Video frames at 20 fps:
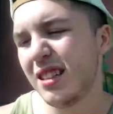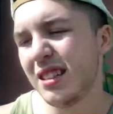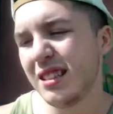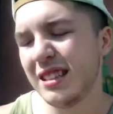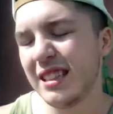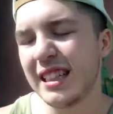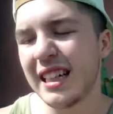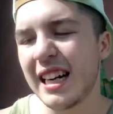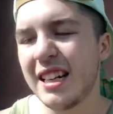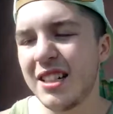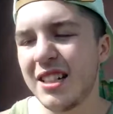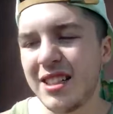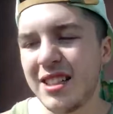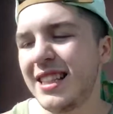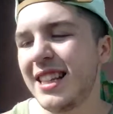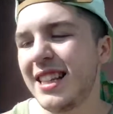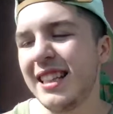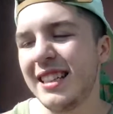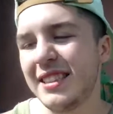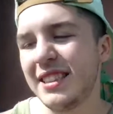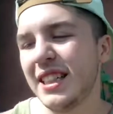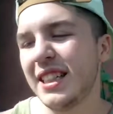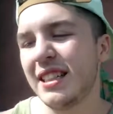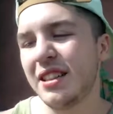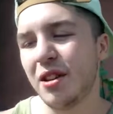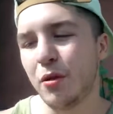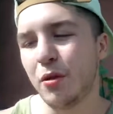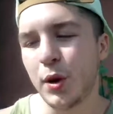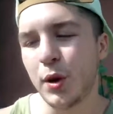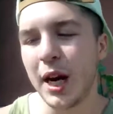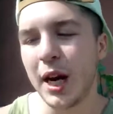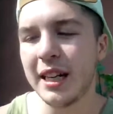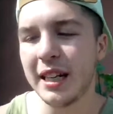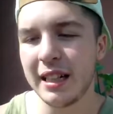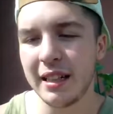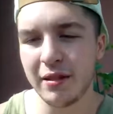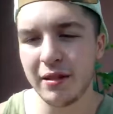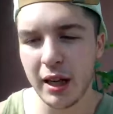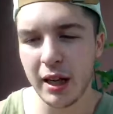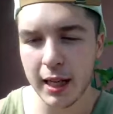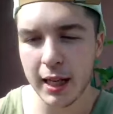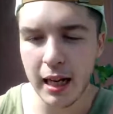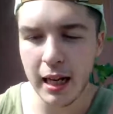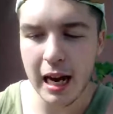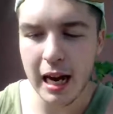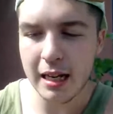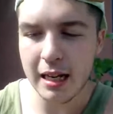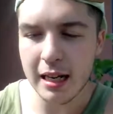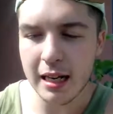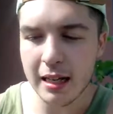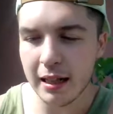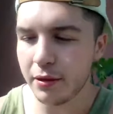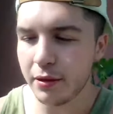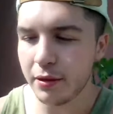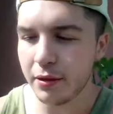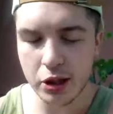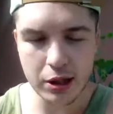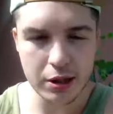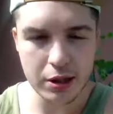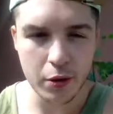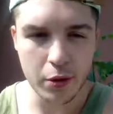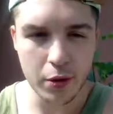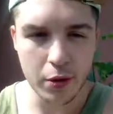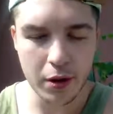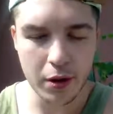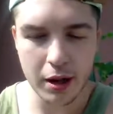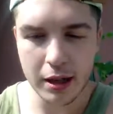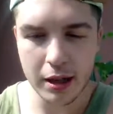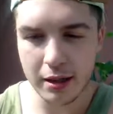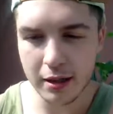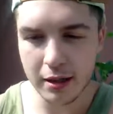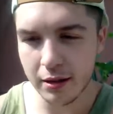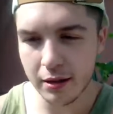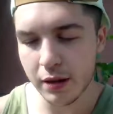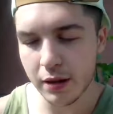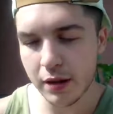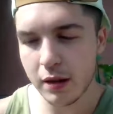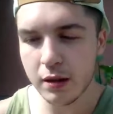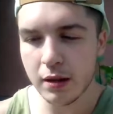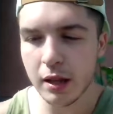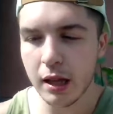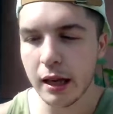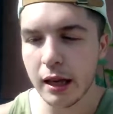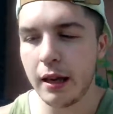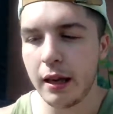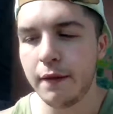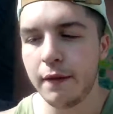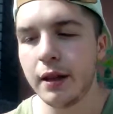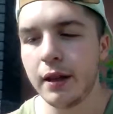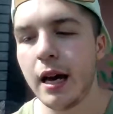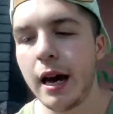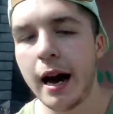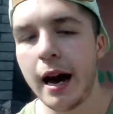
Like I just think like the writing and editing was just horrid. It wasn't like even the